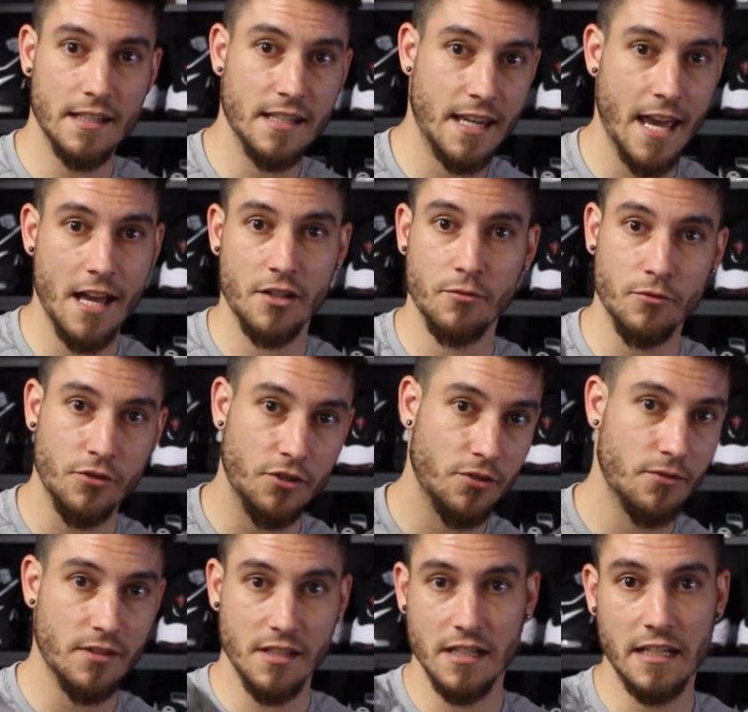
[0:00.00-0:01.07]
It's a casual
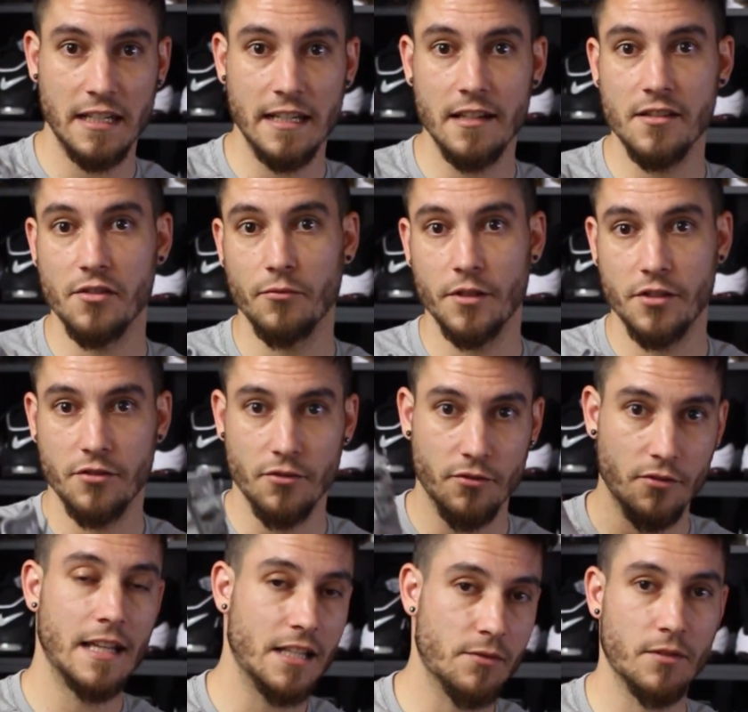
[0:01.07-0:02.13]
shoe, it's an Adidas
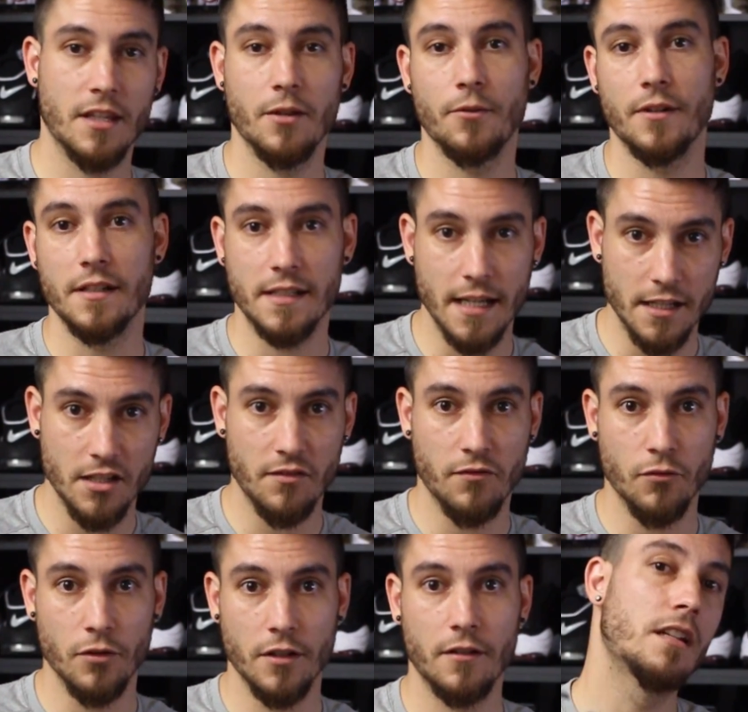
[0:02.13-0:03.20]
original. That's what they were intended
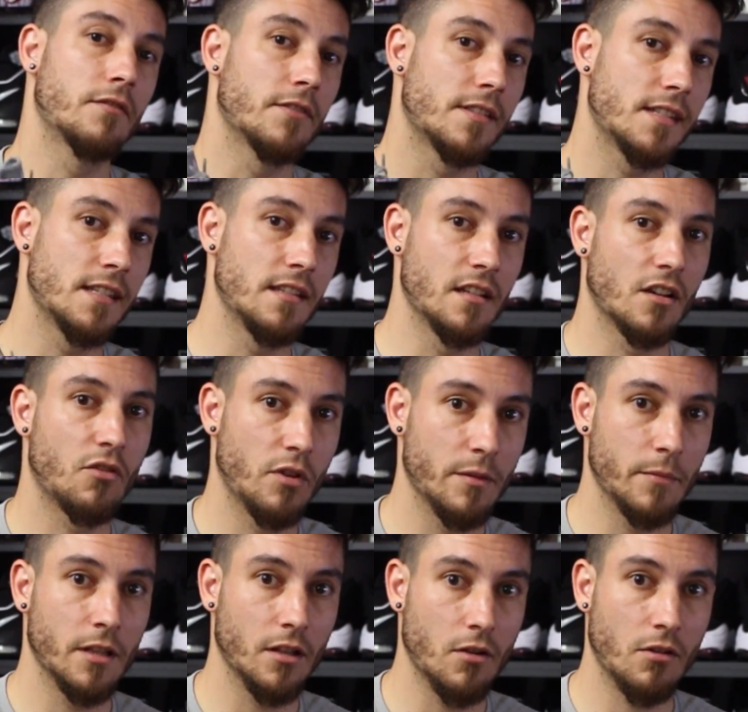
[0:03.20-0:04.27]
for. If you see the
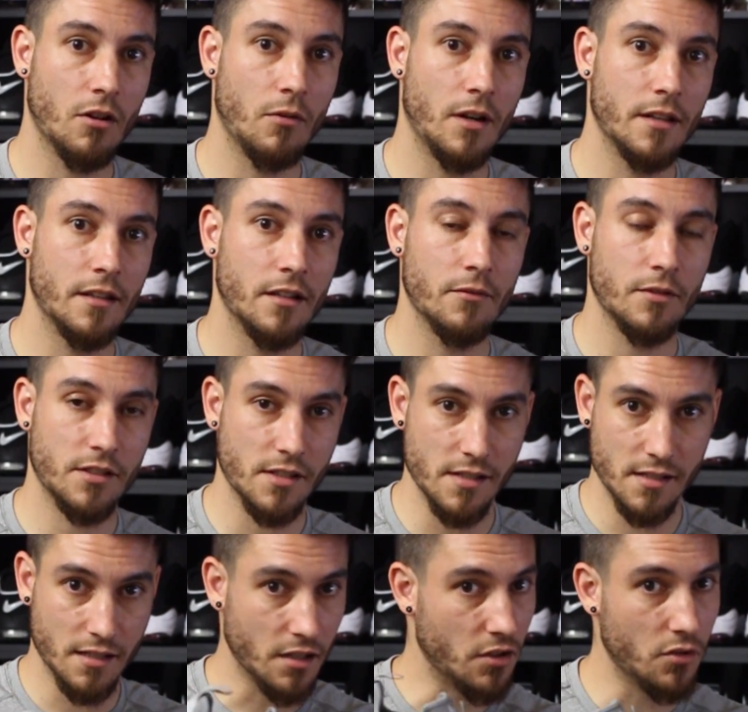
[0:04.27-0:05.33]
equipment logo on there, which
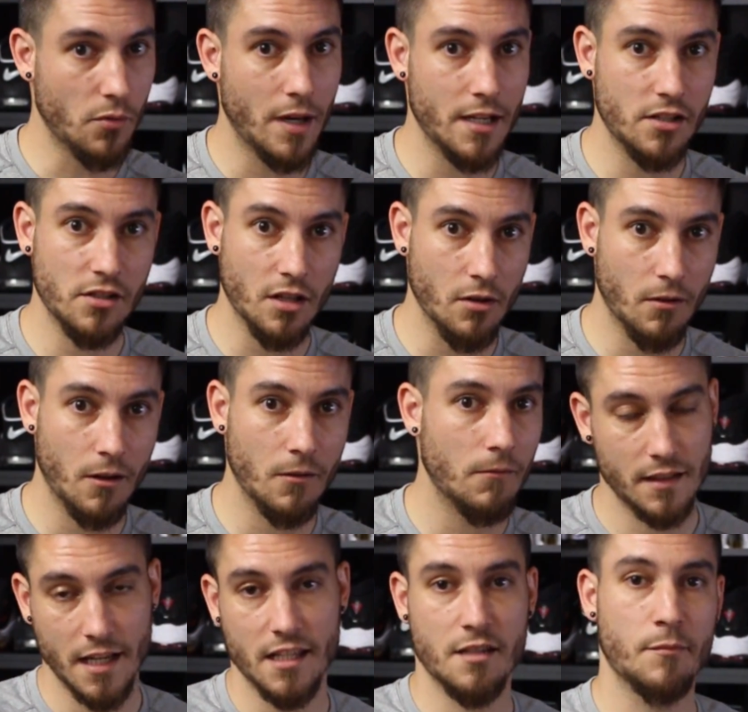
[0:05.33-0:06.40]
is the New Age logo,
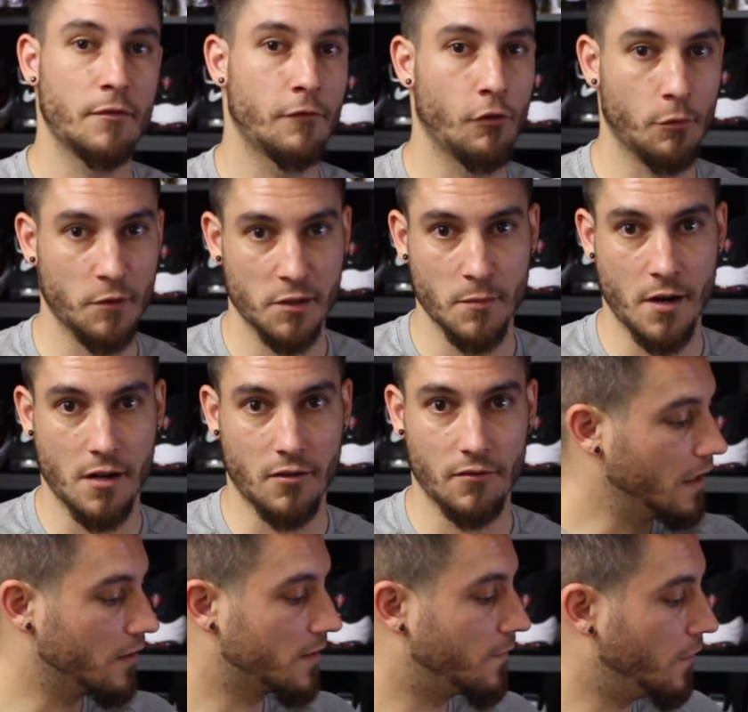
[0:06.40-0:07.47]
that's a performance model.
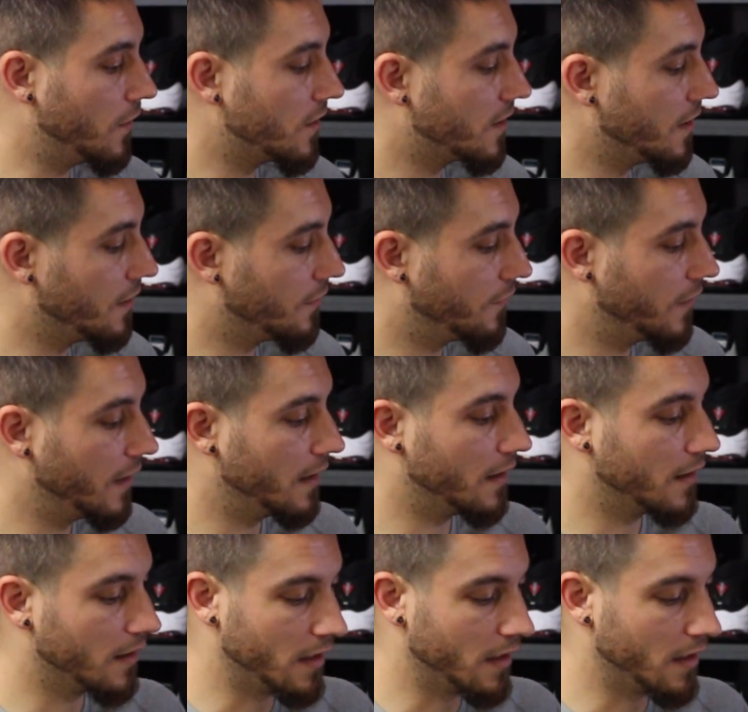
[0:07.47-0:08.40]
Now, as far as their fit,